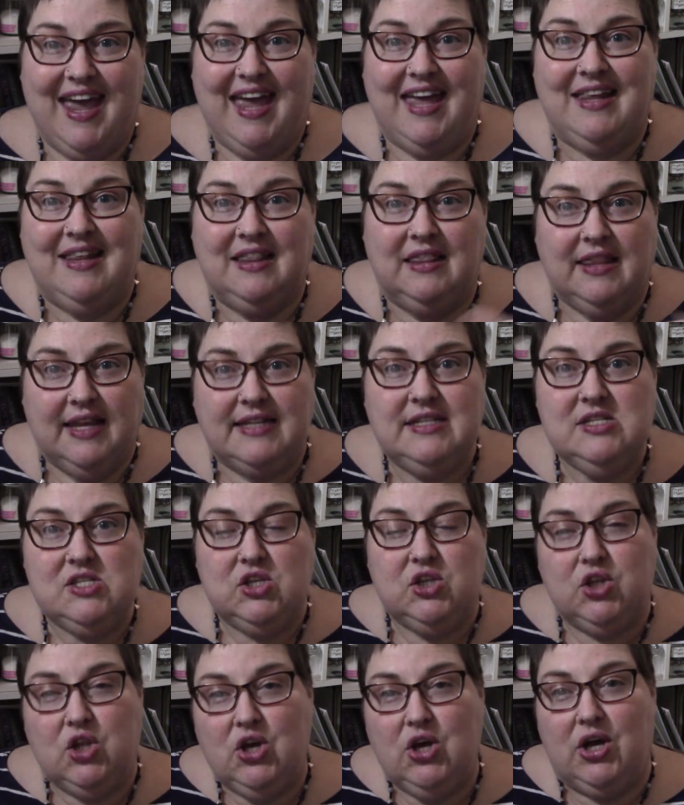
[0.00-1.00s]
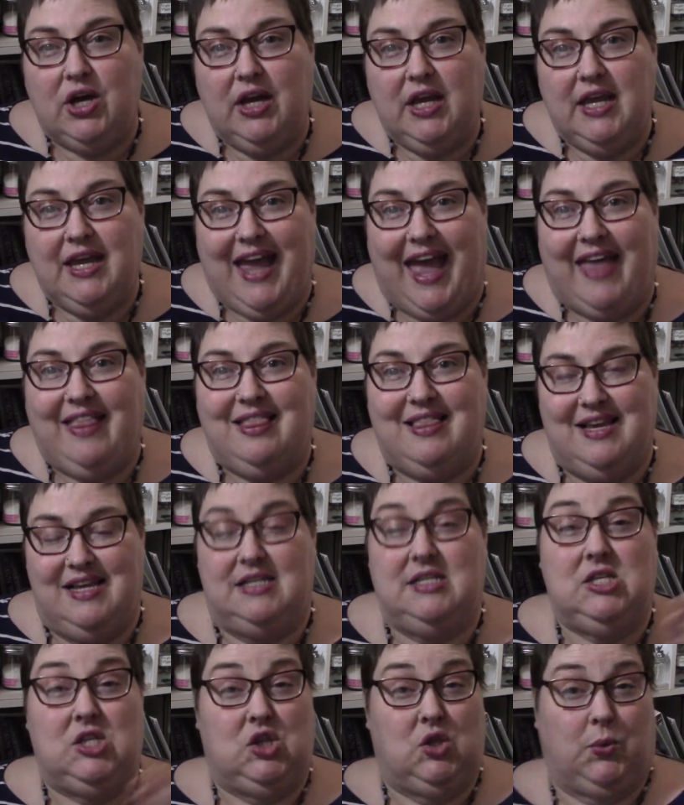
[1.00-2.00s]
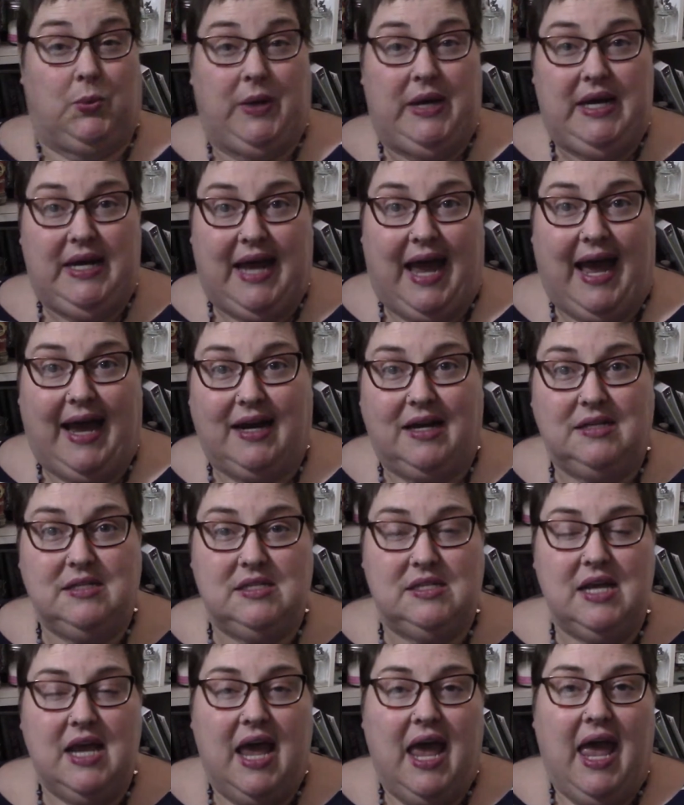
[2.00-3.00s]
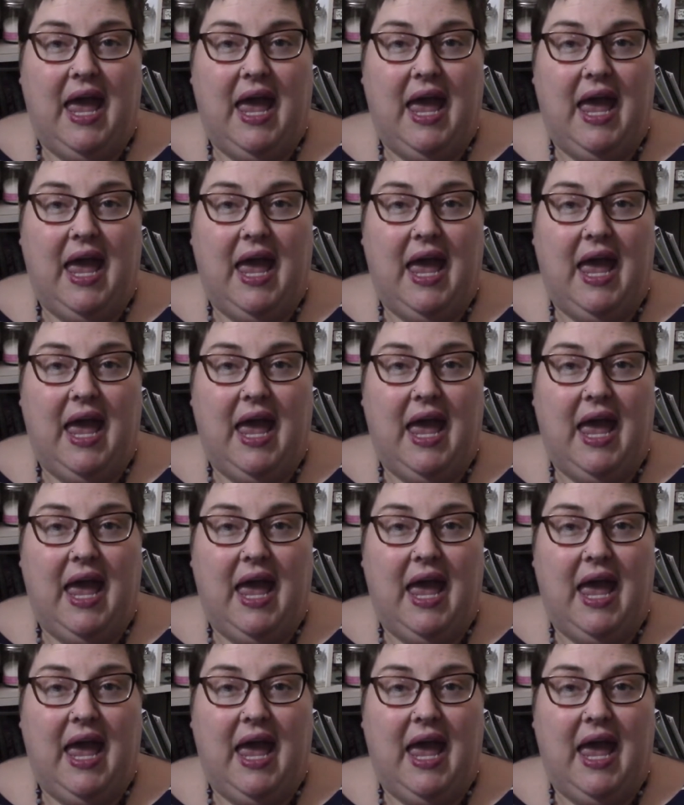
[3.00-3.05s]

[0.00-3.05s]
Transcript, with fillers: and let's look at these three decks